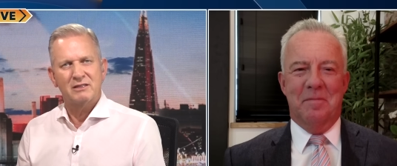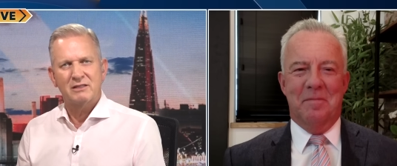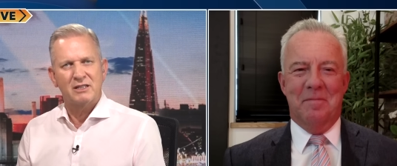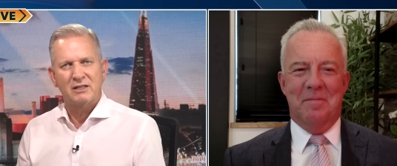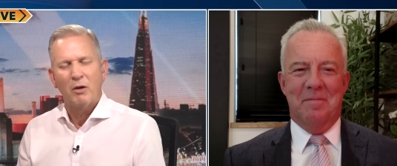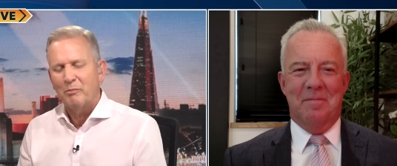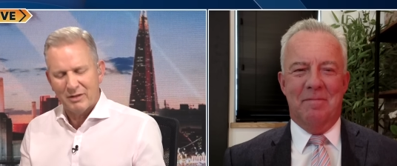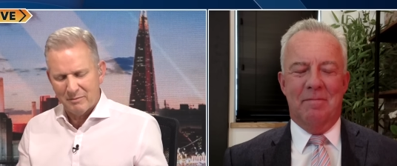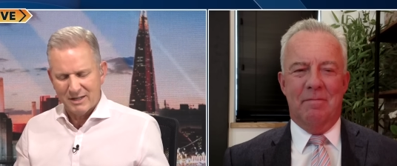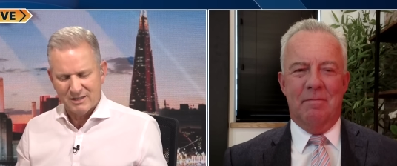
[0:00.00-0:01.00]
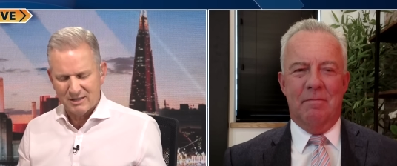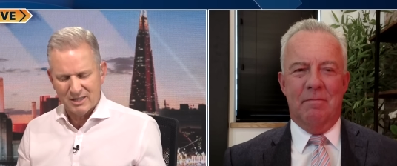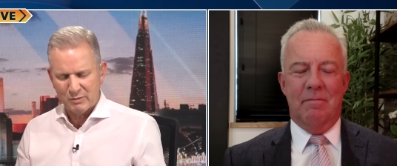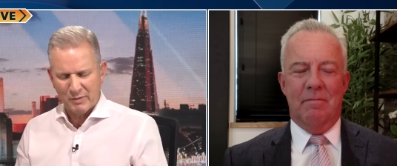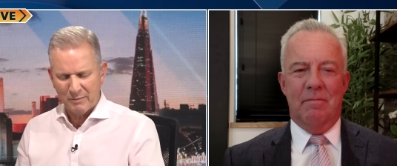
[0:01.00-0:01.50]
Speaker 1: complimented. These
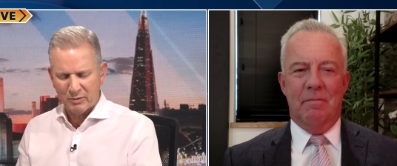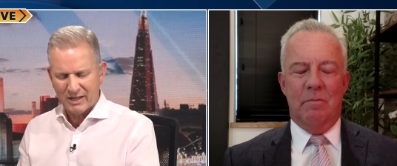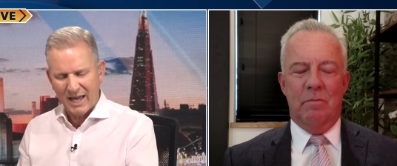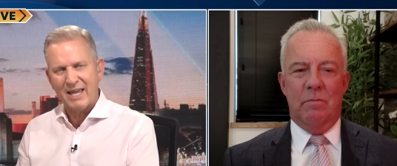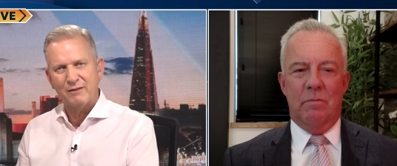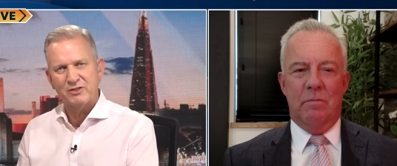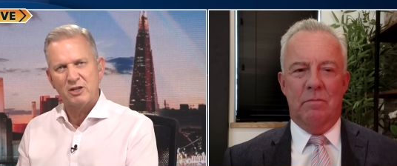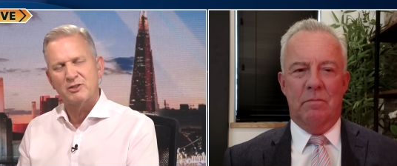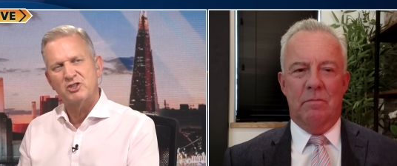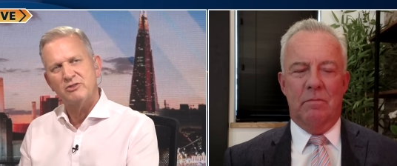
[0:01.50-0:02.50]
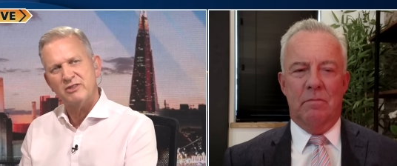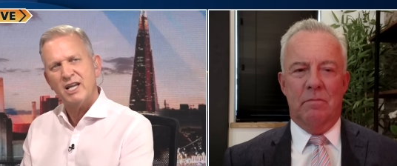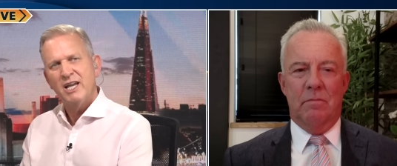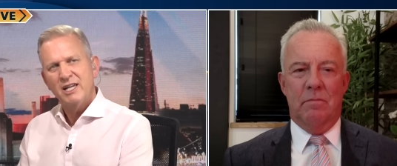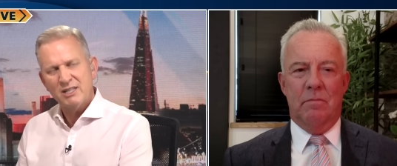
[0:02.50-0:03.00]
people gave so much. Do you think,
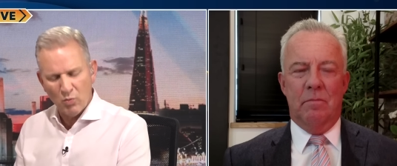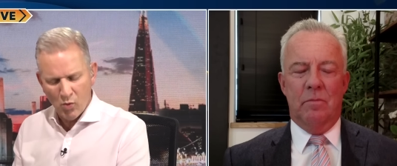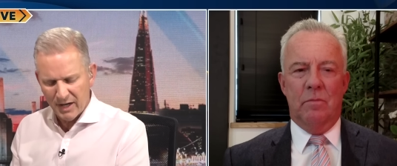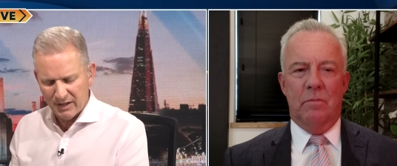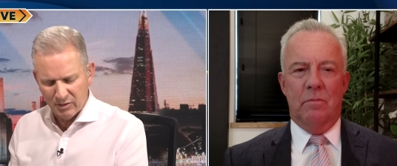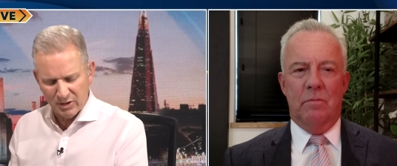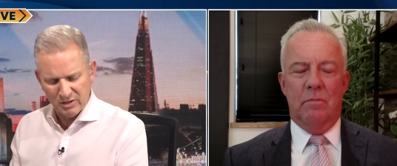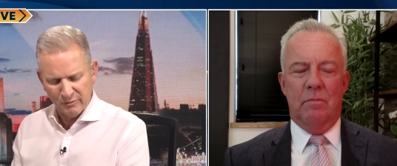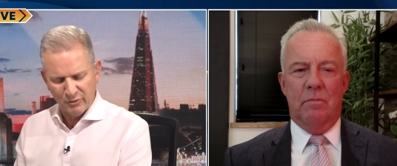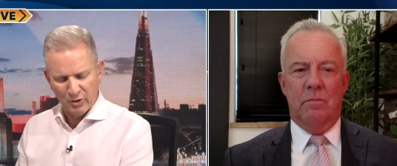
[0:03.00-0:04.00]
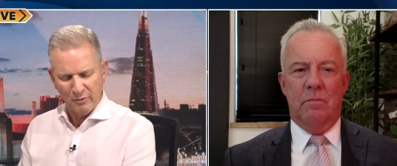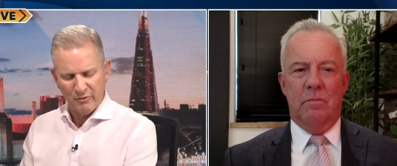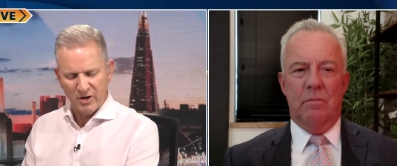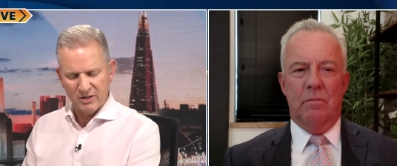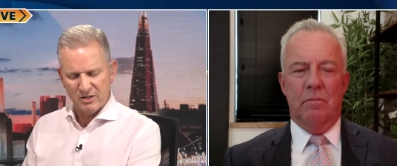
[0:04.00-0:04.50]
here's a wider question for you before
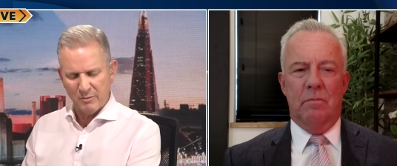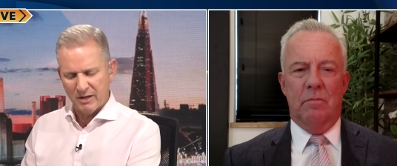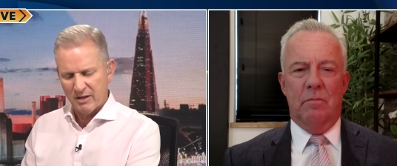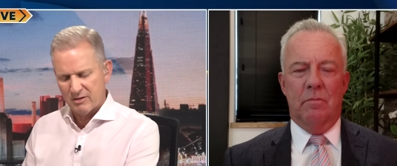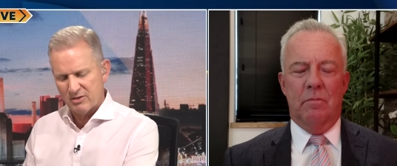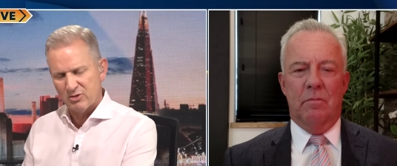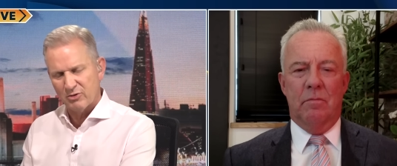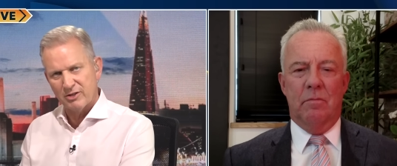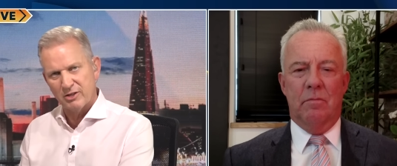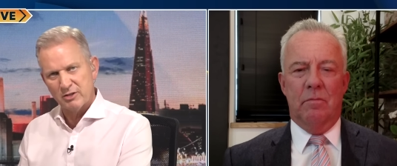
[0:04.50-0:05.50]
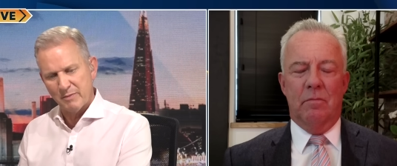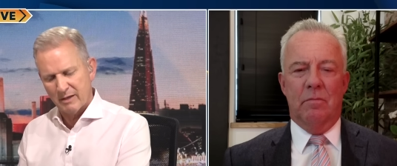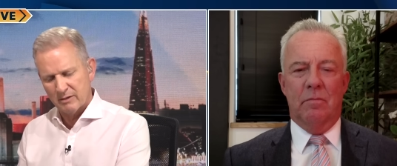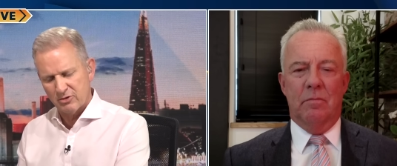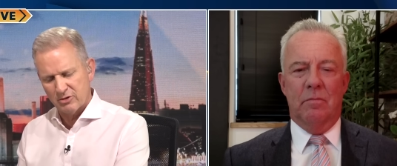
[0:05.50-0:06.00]
I ask you about the other story in the news about
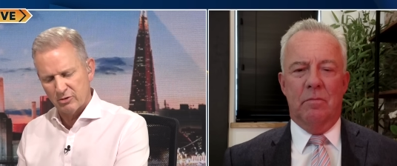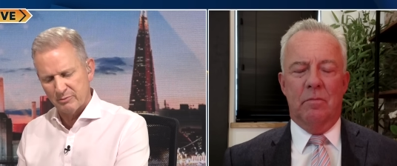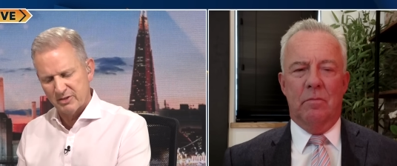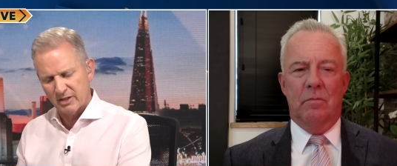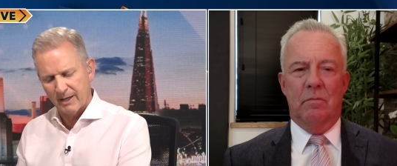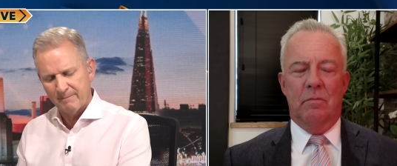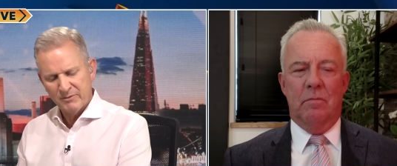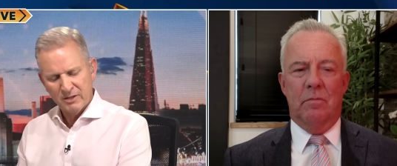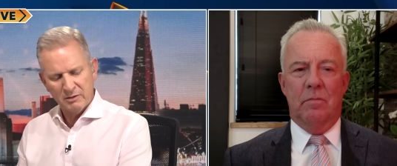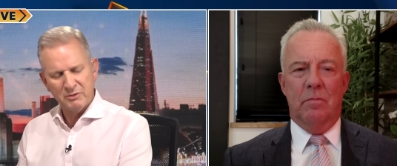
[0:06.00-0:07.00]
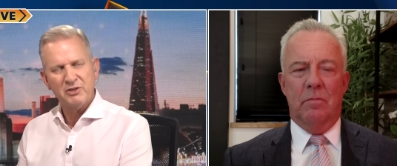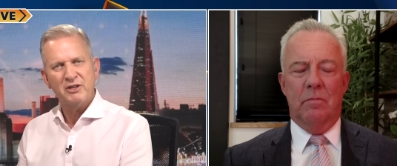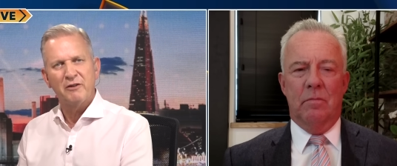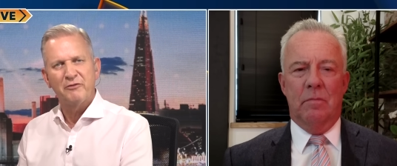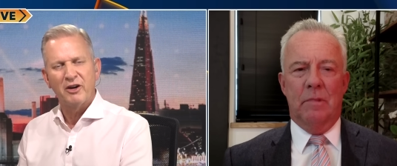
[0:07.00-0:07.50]
troops today. Think we do
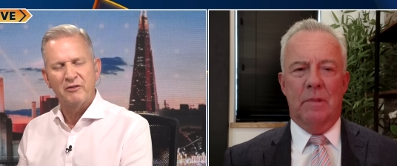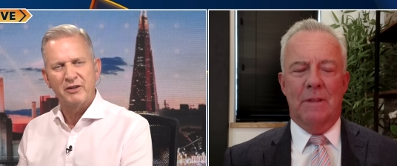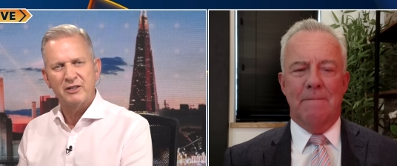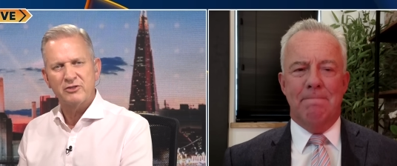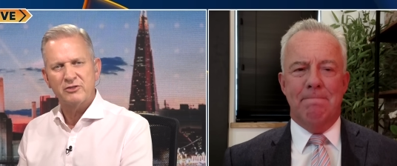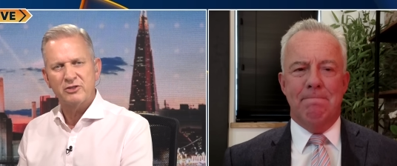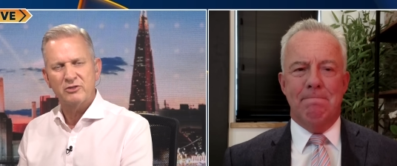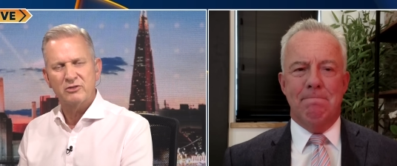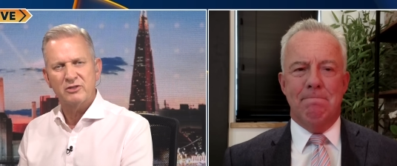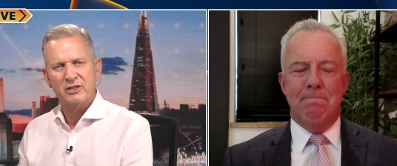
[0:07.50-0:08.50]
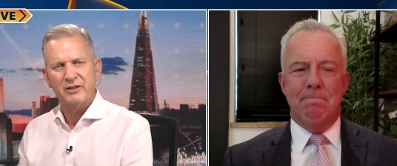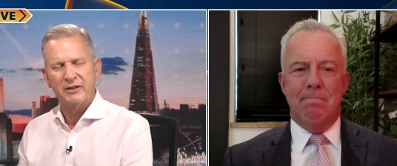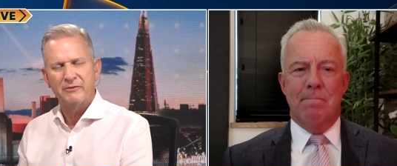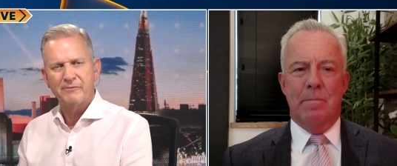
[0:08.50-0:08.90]
enough for our veterans, Sean? Because I don't.